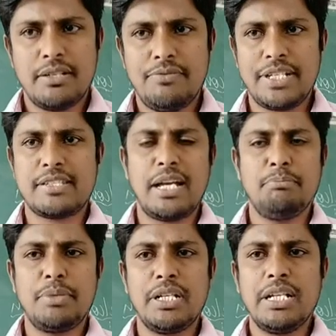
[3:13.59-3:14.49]
For
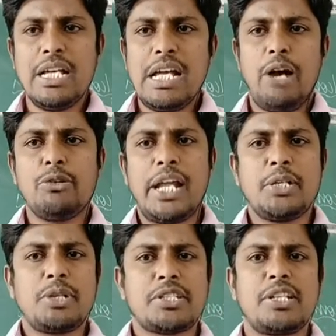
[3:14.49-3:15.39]
example, I would like
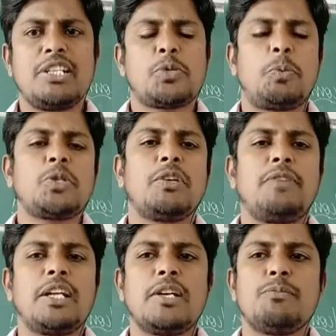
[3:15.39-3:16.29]
to extend a special
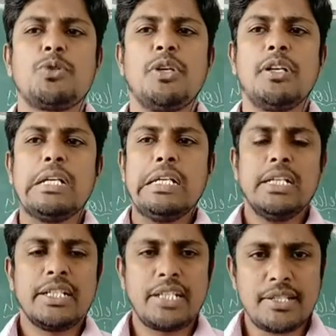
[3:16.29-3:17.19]
welcome to
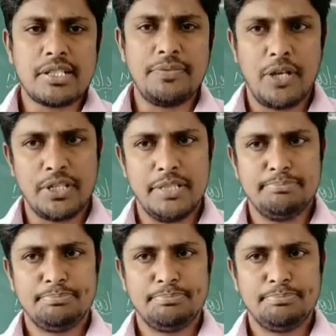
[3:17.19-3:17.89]
our guest of honor,